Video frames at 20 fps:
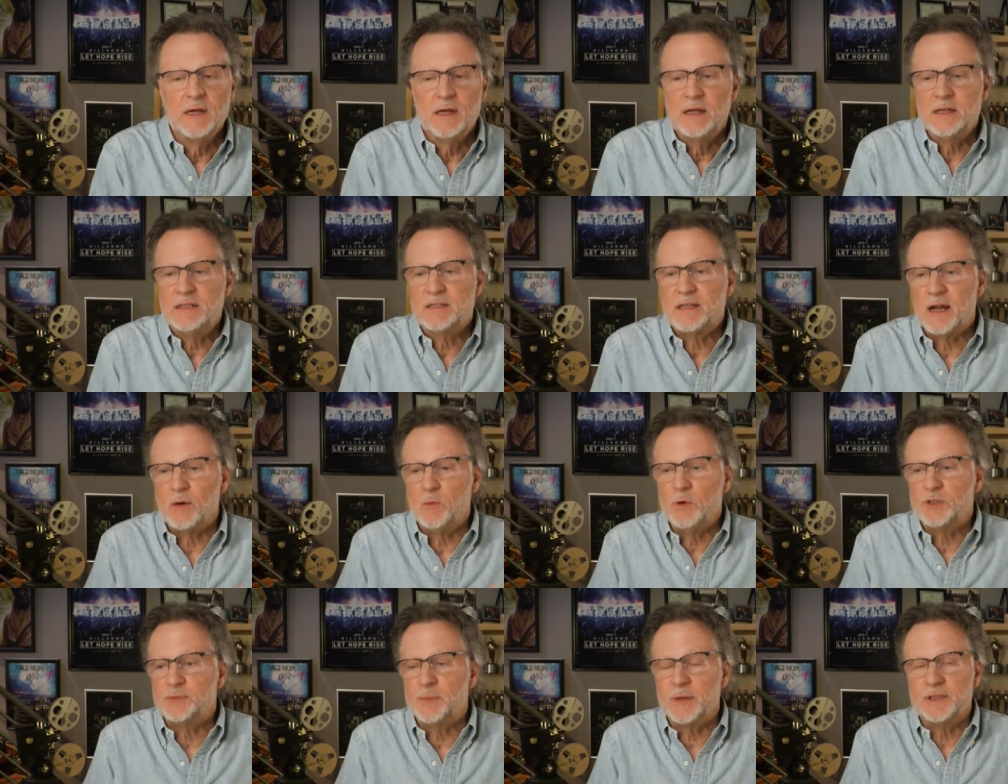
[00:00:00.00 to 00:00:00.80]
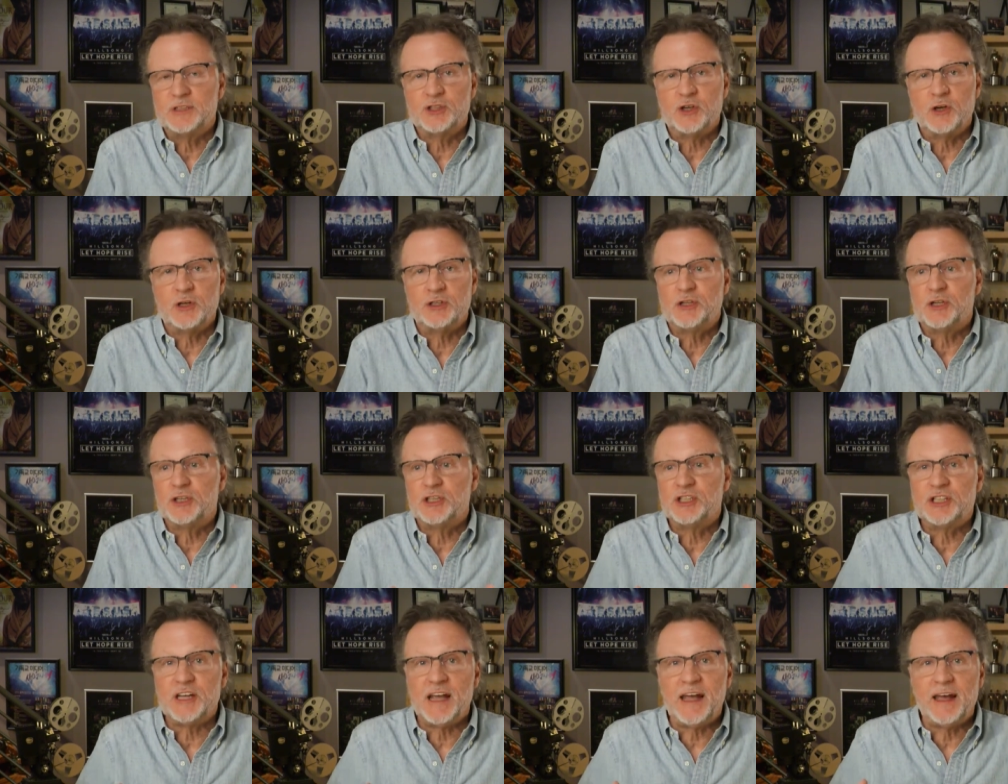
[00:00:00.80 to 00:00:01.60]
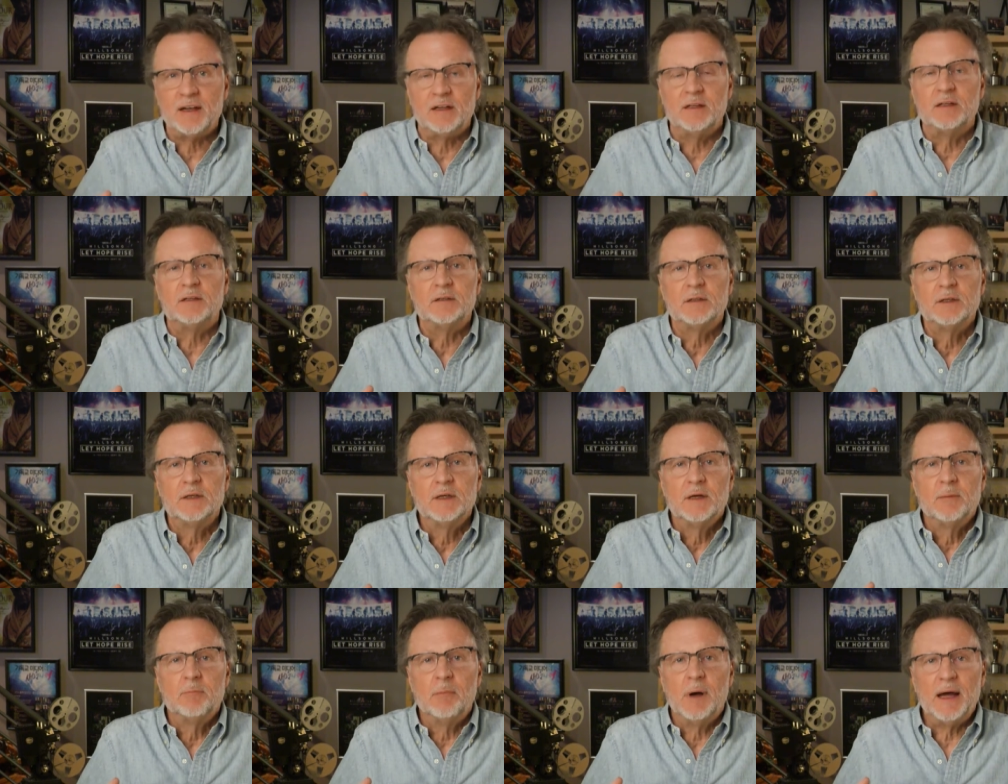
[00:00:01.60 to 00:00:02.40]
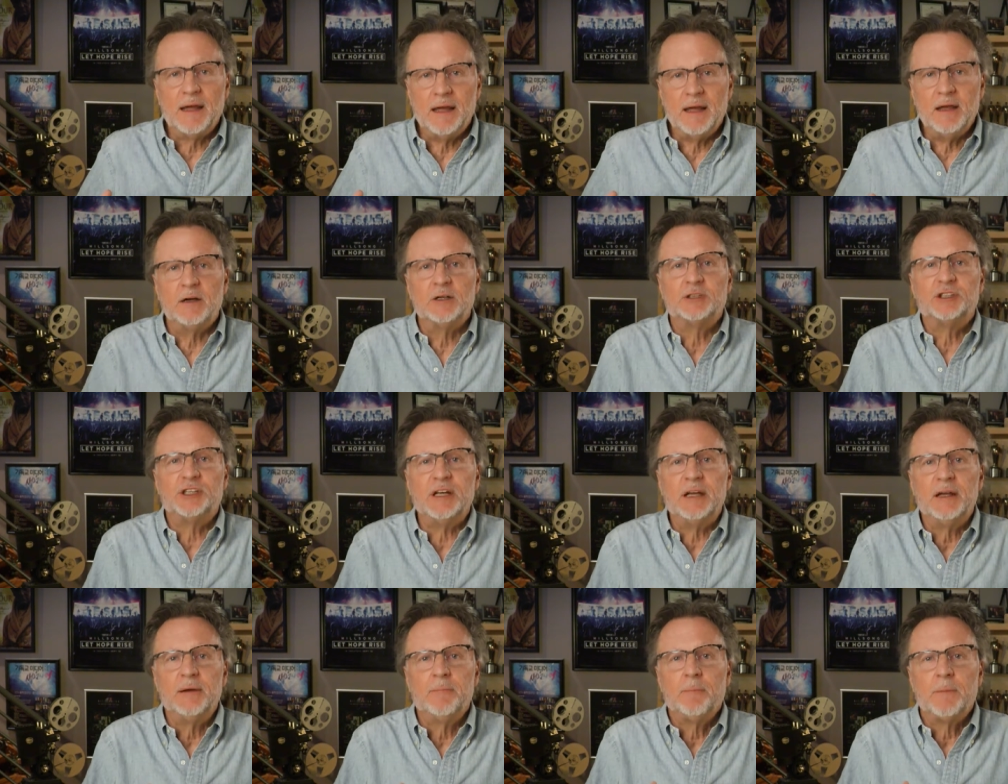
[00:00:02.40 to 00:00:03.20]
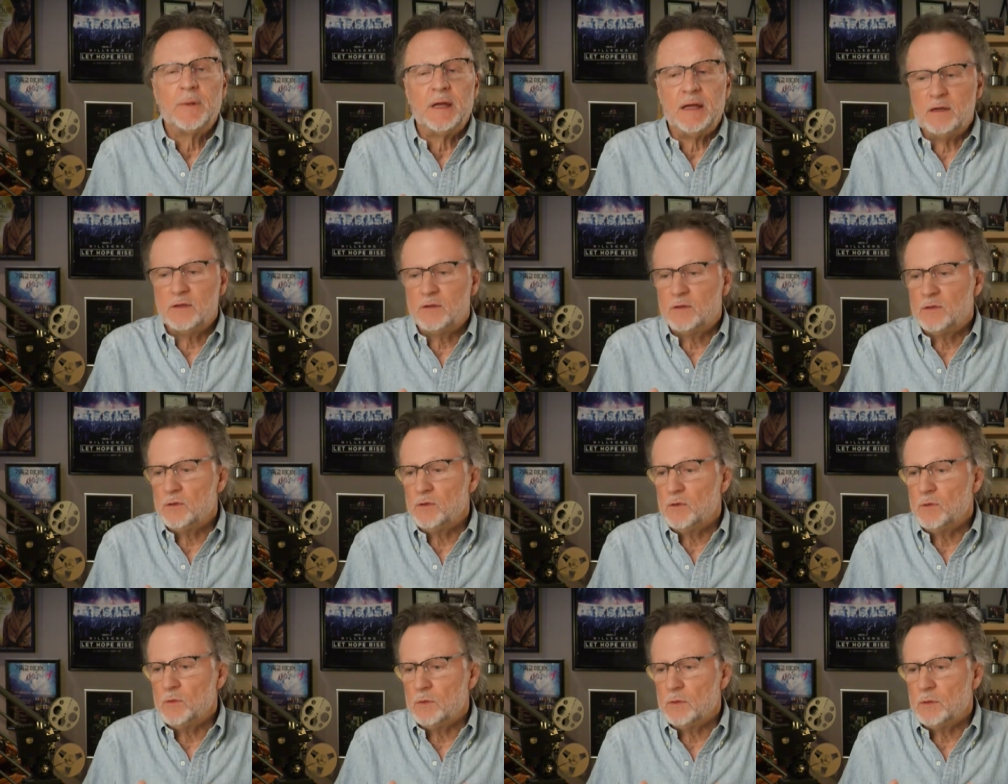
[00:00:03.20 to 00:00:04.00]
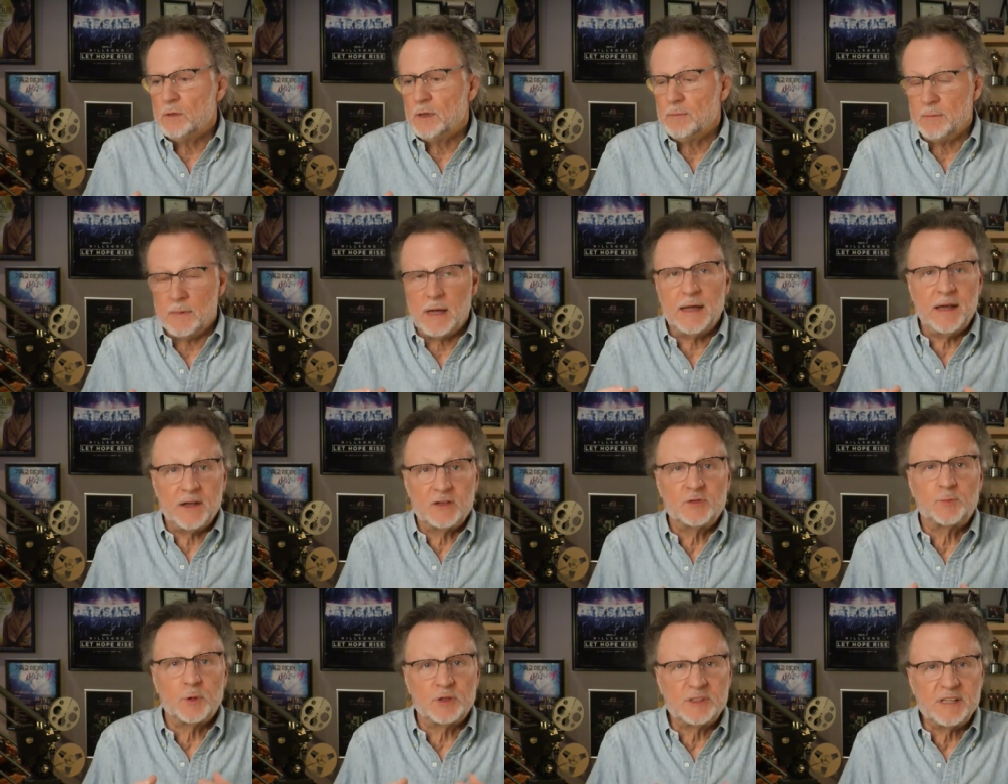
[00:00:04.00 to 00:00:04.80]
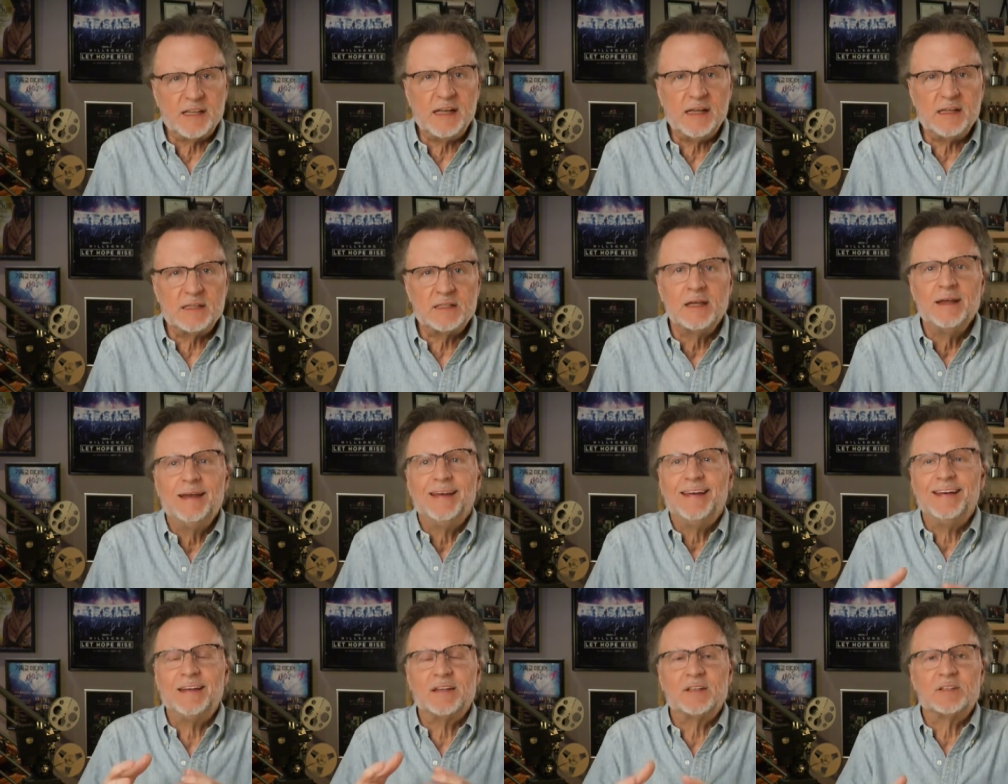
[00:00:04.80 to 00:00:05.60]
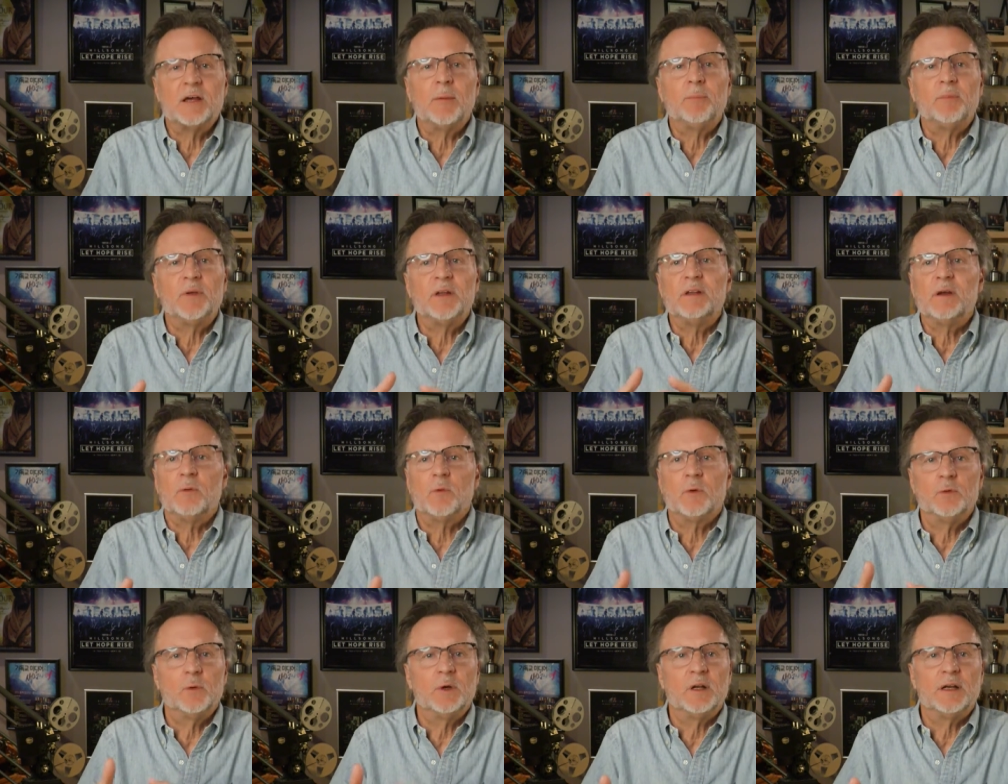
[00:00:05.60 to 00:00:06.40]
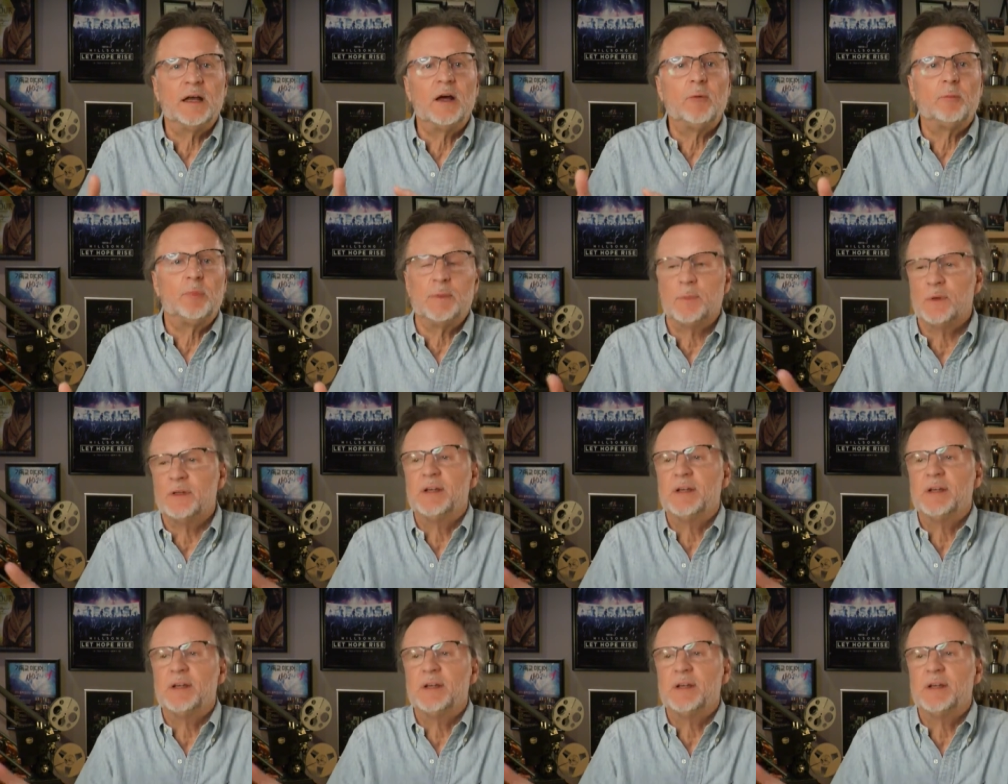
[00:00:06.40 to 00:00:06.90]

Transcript: He said, I wish my church could channel my energy into and my expertise into something that would really help people.